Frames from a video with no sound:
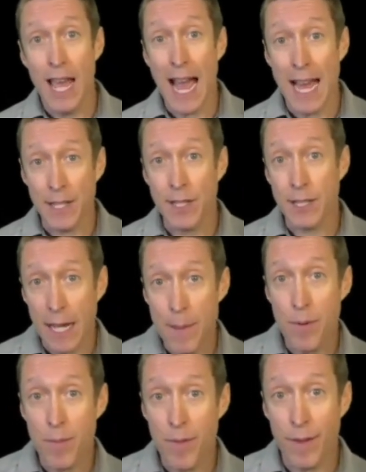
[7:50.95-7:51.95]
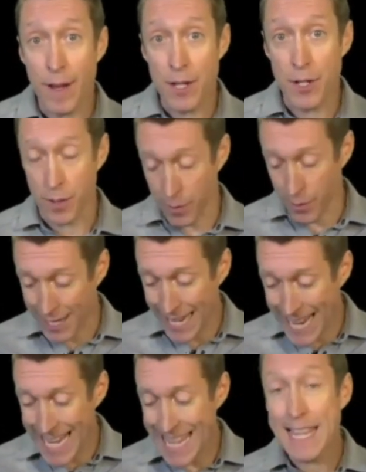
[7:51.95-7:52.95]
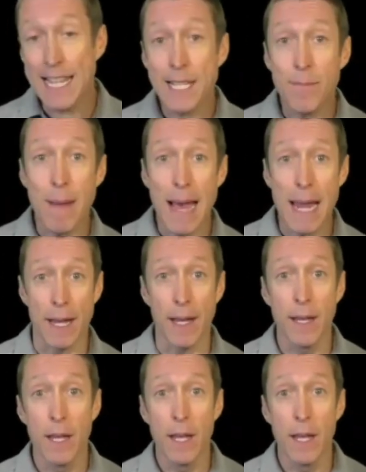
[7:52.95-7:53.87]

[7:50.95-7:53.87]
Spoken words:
as cyber professionals in this manner